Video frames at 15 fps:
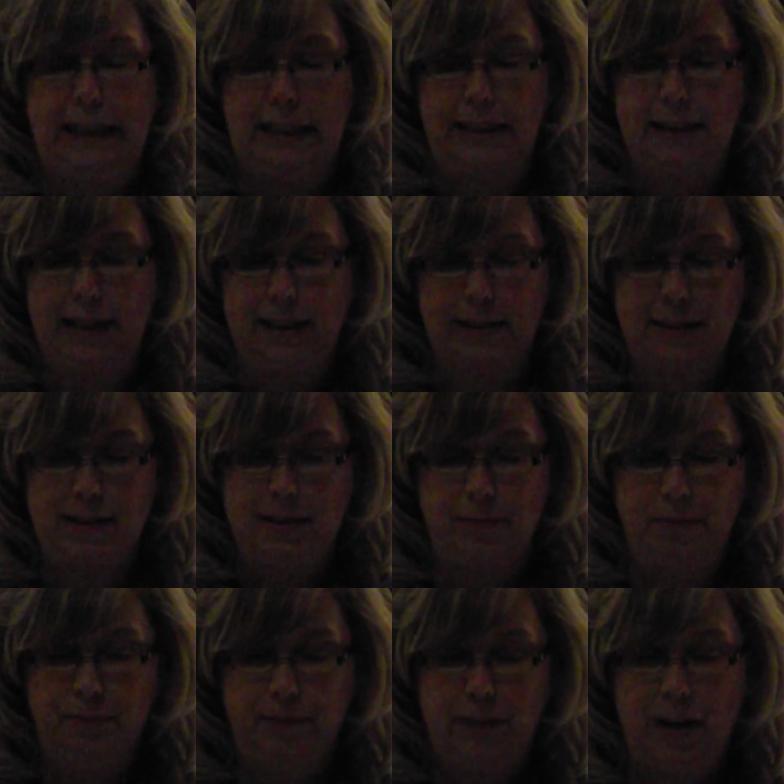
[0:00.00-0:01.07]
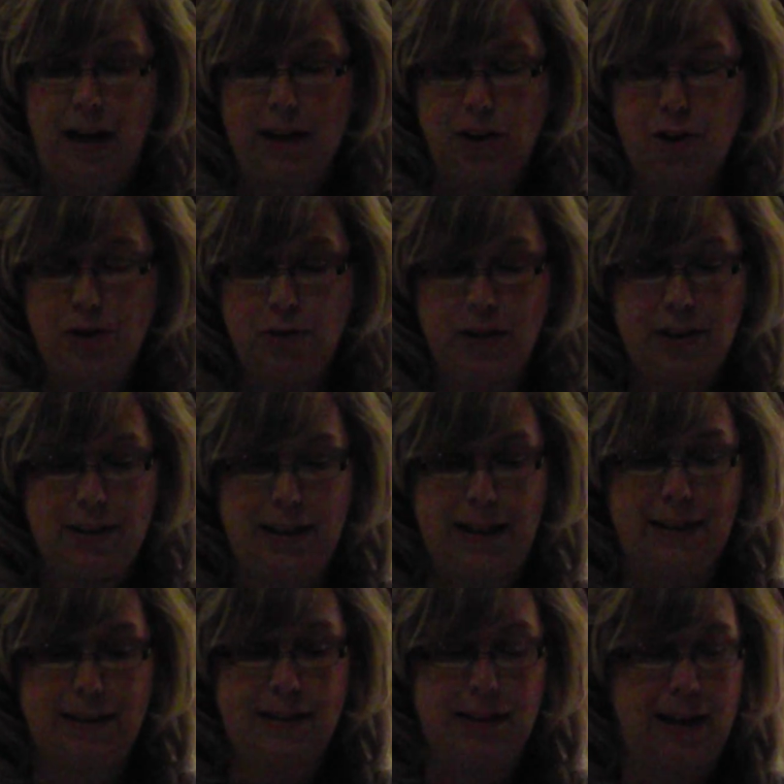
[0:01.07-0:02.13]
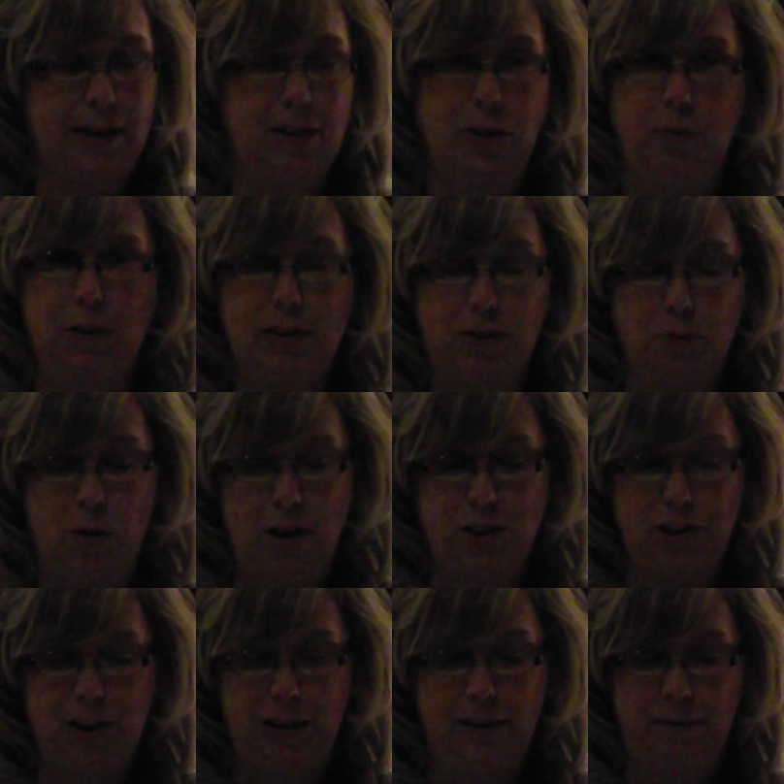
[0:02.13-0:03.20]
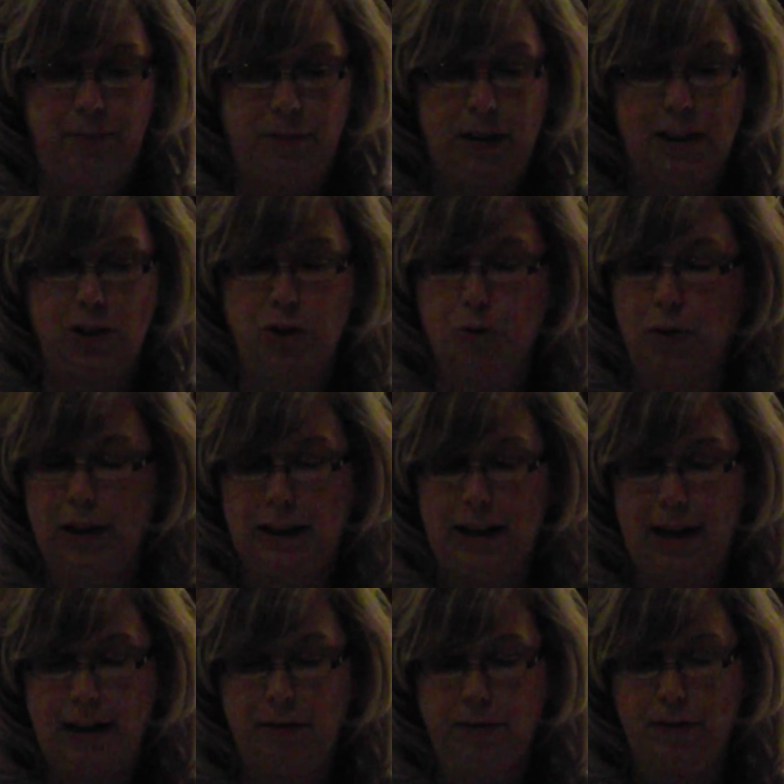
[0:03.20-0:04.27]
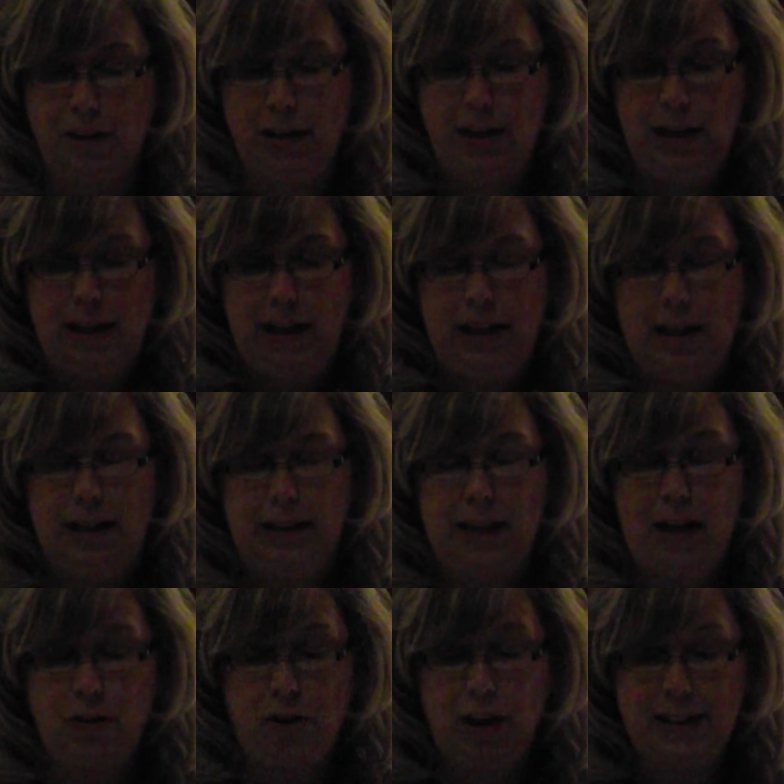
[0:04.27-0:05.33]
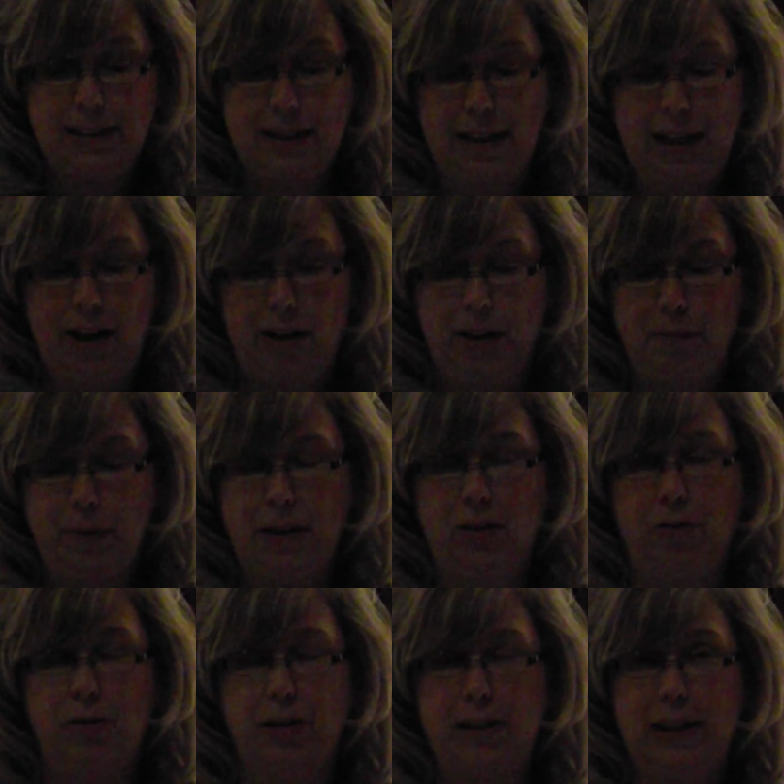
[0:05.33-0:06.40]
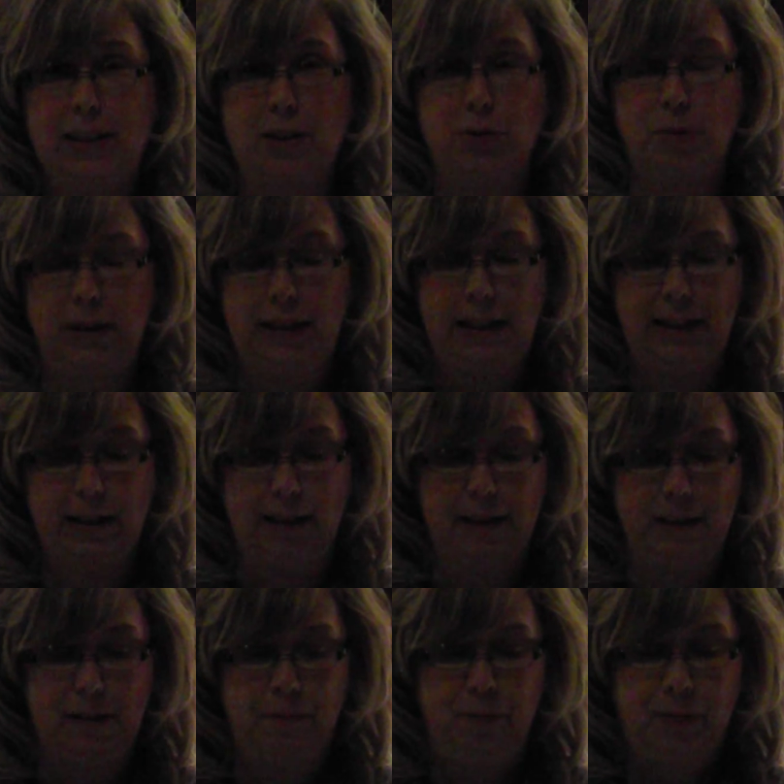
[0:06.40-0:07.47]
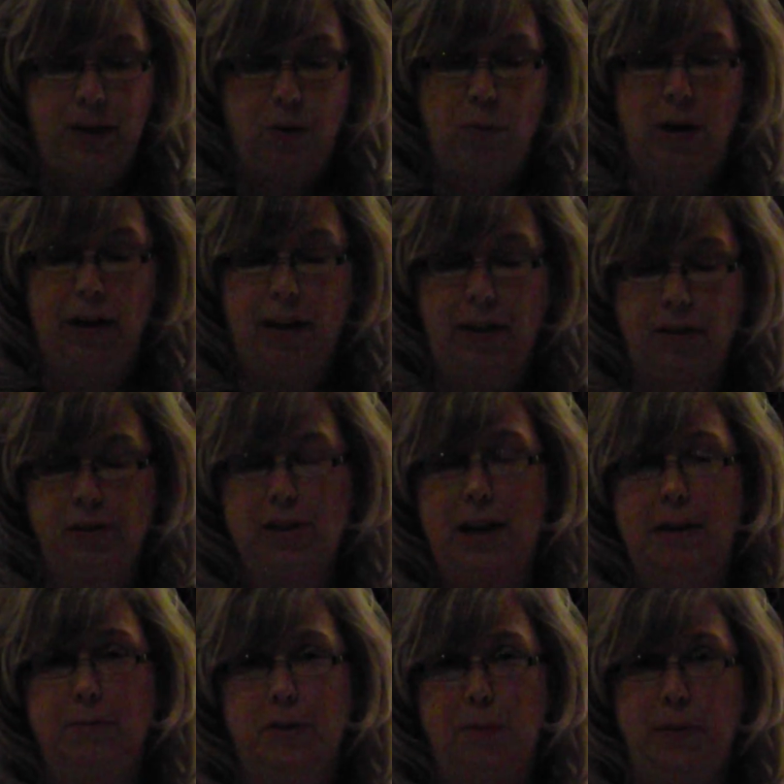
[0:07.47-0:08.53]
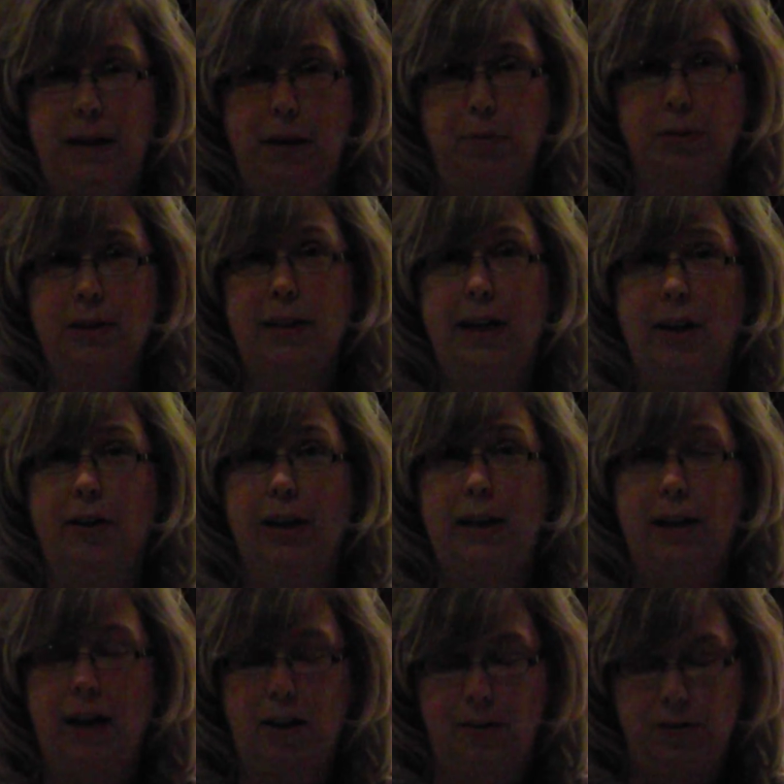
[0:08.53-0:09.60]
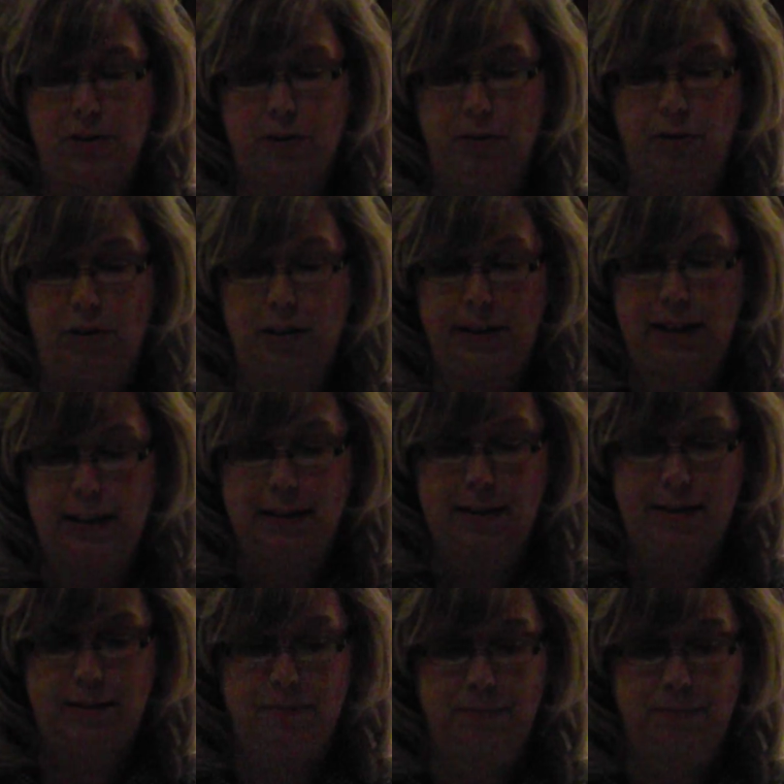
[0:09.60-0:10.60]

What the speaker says: the dance. I choose to dance like no one is watching, enjoy life, allow Christ to carry me through the dance when needed, while other times be able to carry others through the dance.